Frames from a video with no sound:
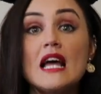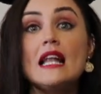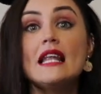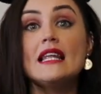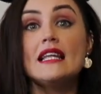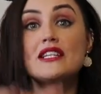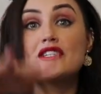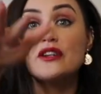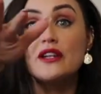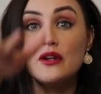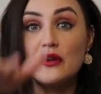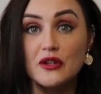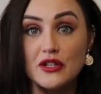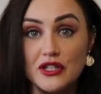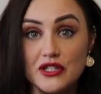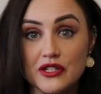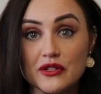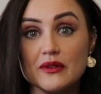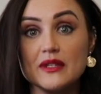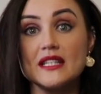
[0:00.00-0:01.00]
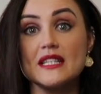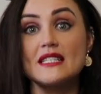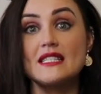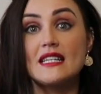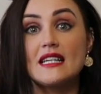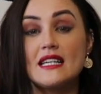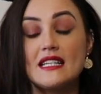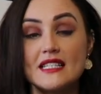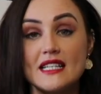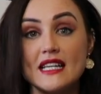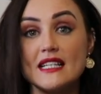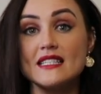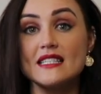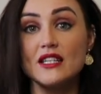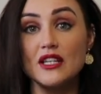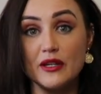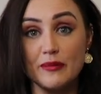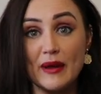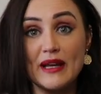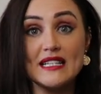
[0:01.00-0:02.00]
Literally all you do with this thing is
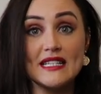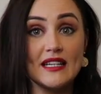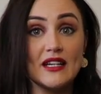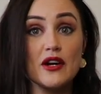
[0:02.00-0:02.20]
you basically